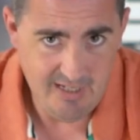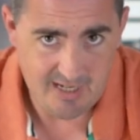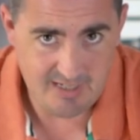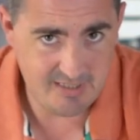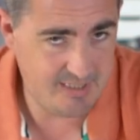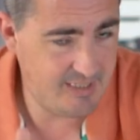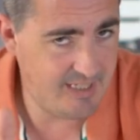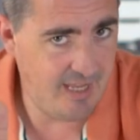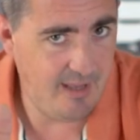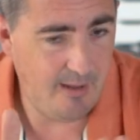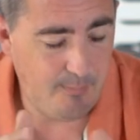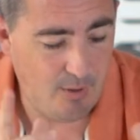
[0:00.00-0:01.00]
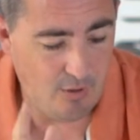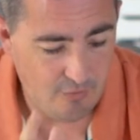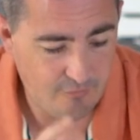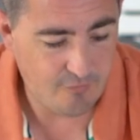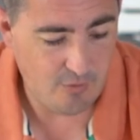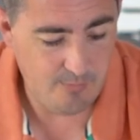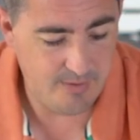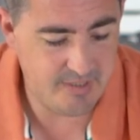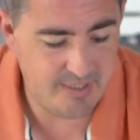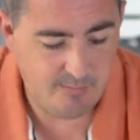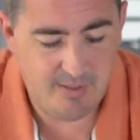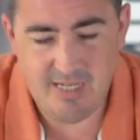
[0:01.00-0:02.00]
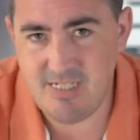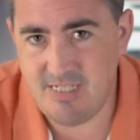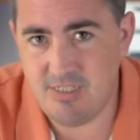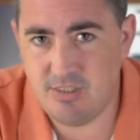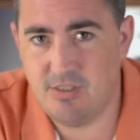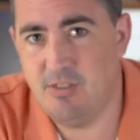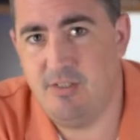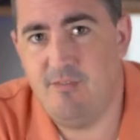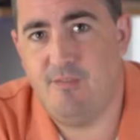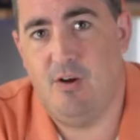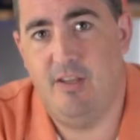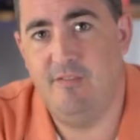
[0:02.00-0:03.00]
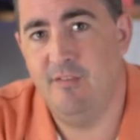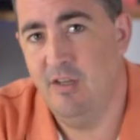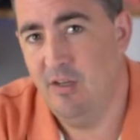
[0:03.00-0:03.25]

And as I say, apart from the Sigma 18-35,